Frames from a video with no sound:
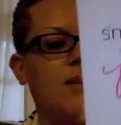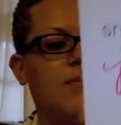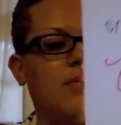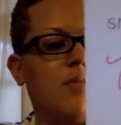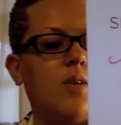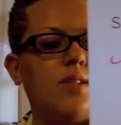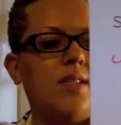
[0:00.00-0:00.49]

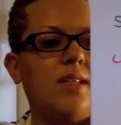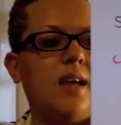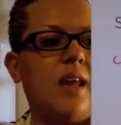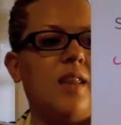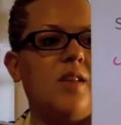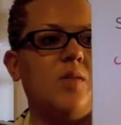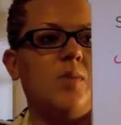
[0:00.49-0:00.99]
Once
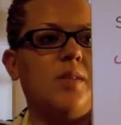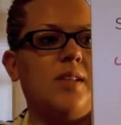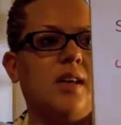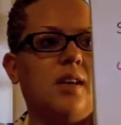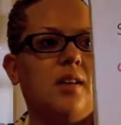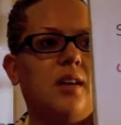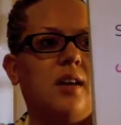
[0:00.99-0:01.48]
again, this was
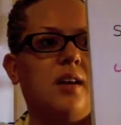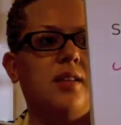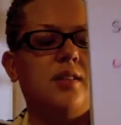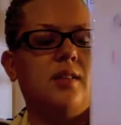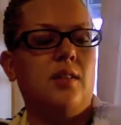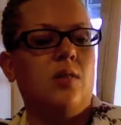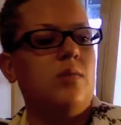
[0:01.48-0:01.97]
on
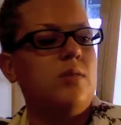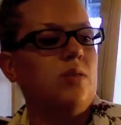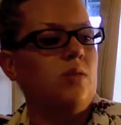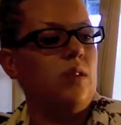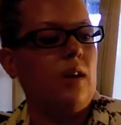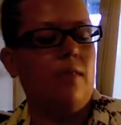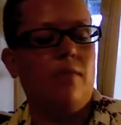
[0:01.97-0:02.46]
clearance, so it was
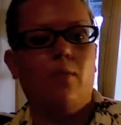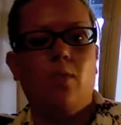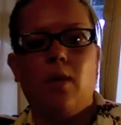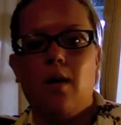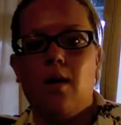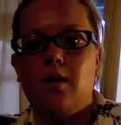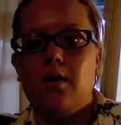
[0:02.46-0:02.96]
only
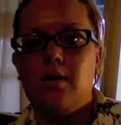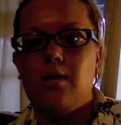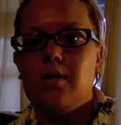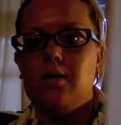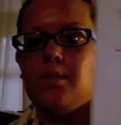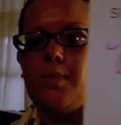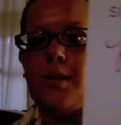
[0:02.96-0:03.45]

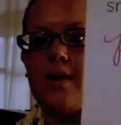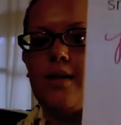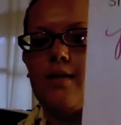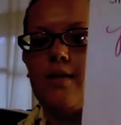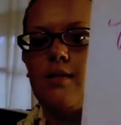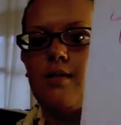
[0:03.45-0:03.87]
$4, but